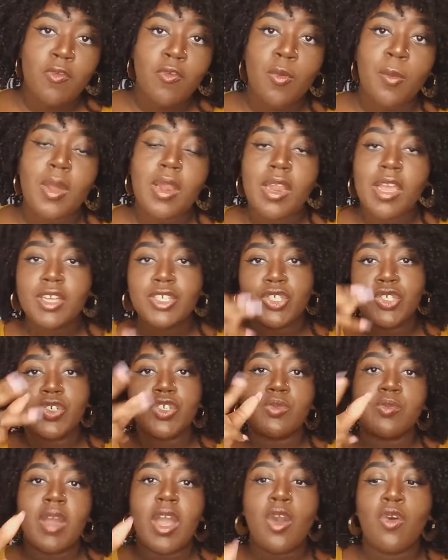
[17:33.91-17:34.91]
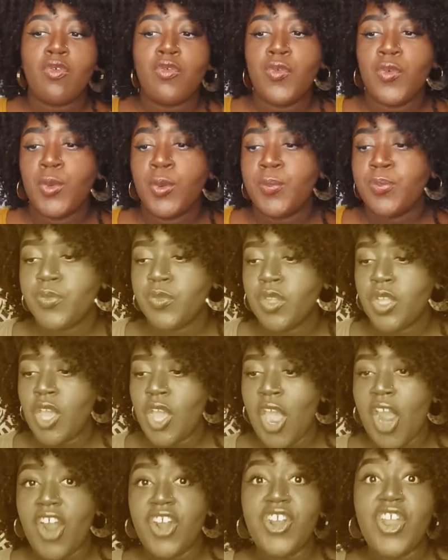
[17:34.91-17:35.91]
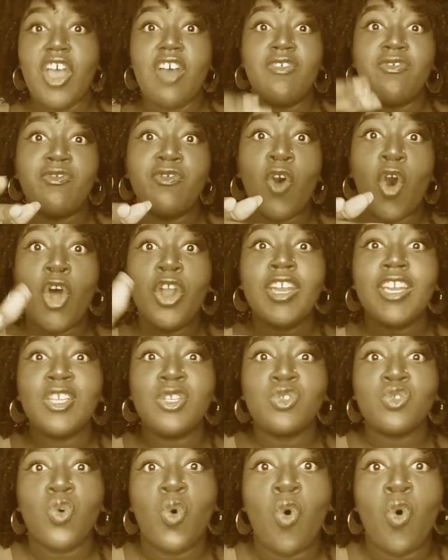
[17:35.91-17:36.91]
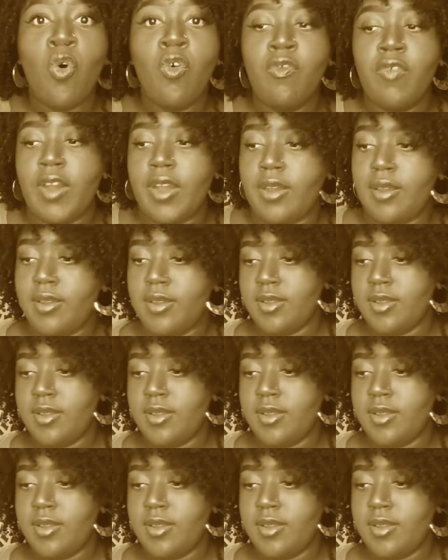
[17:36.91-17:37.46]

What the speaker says: from my lecturer's mouth, the fun is over.